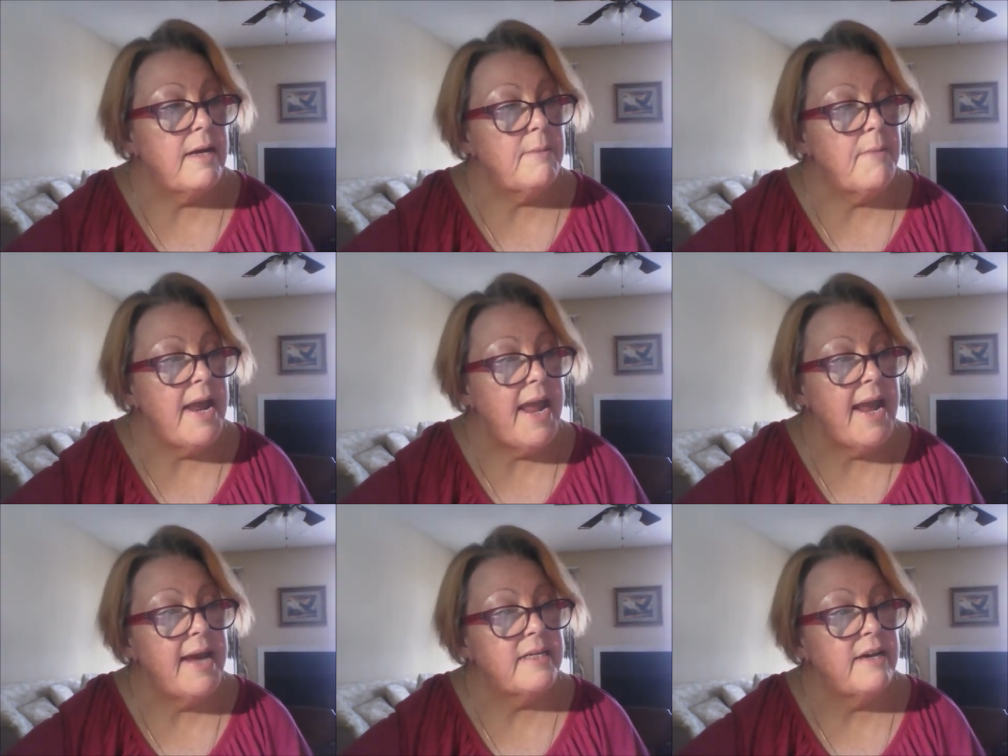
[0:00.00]
In my
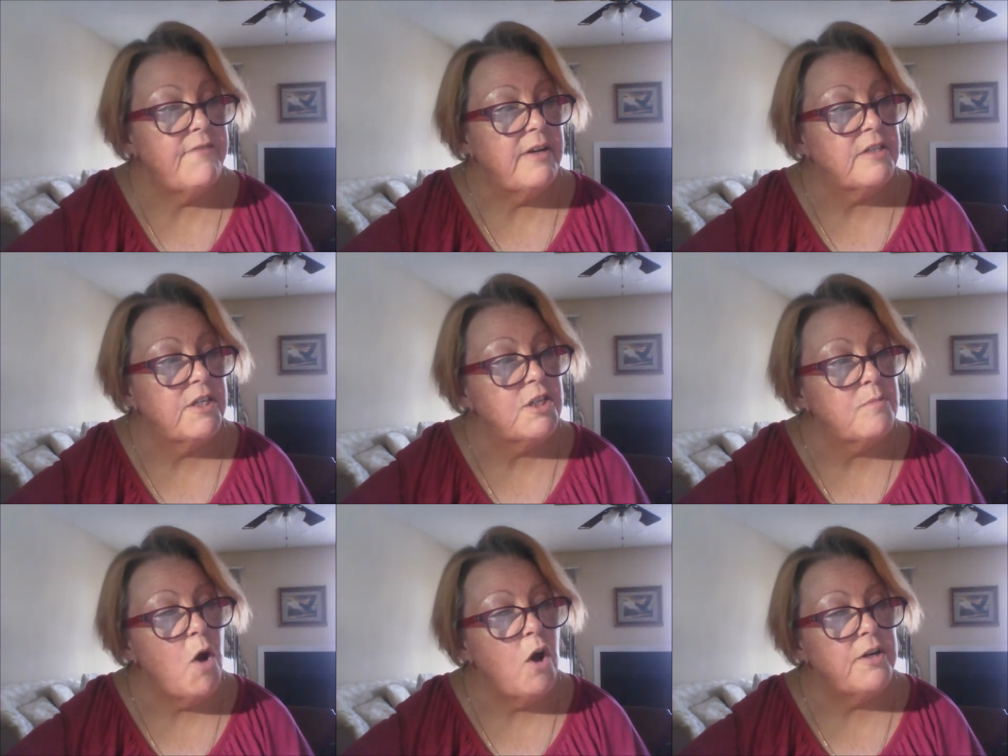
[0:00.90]
hand I felt a
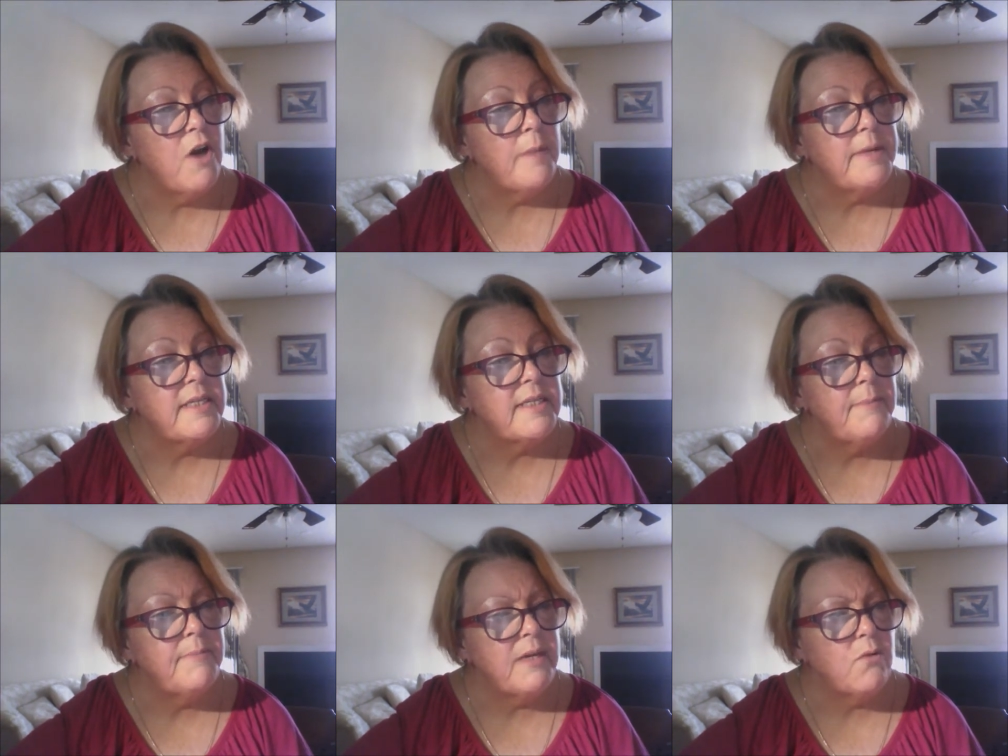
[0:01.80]
small knobby
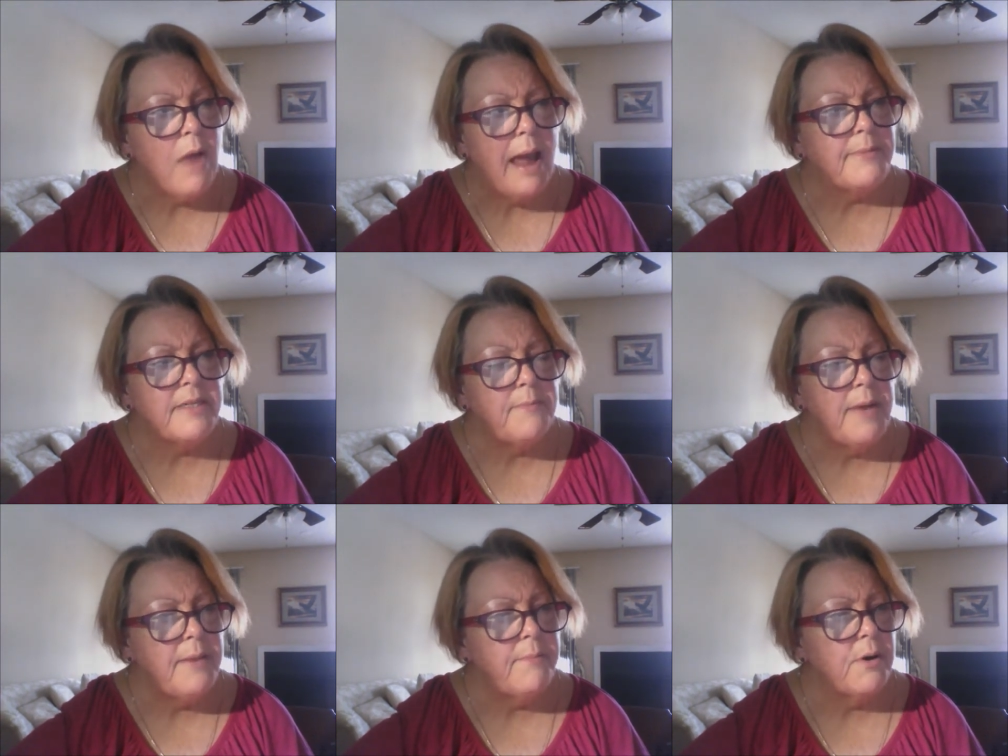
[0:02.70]
something wrapped in
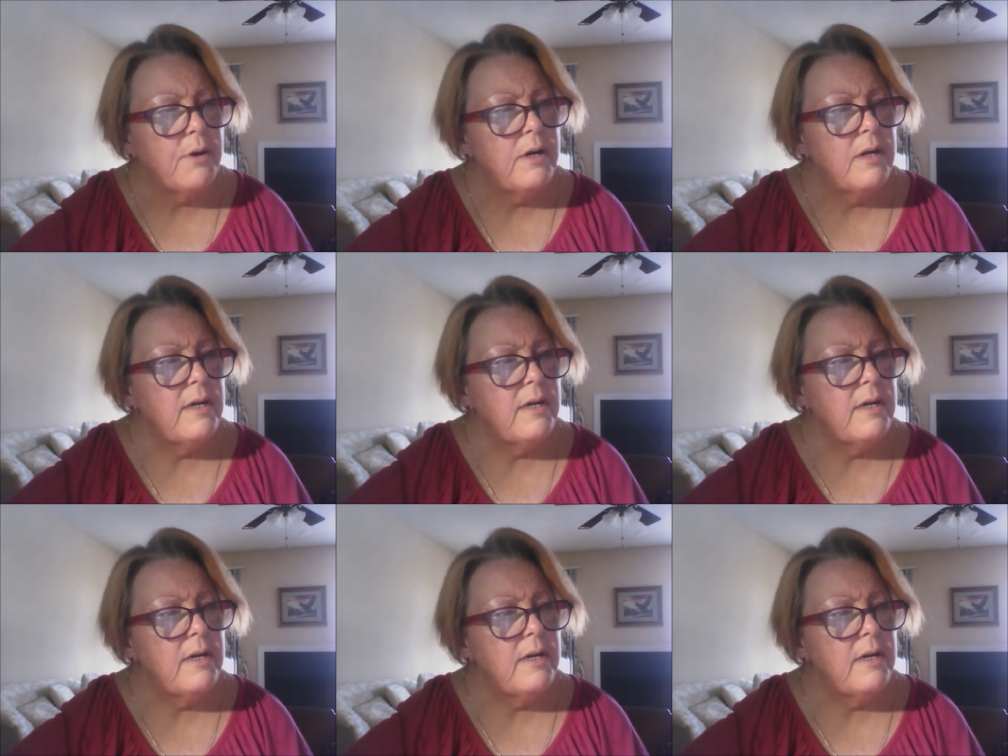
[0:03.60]
paper.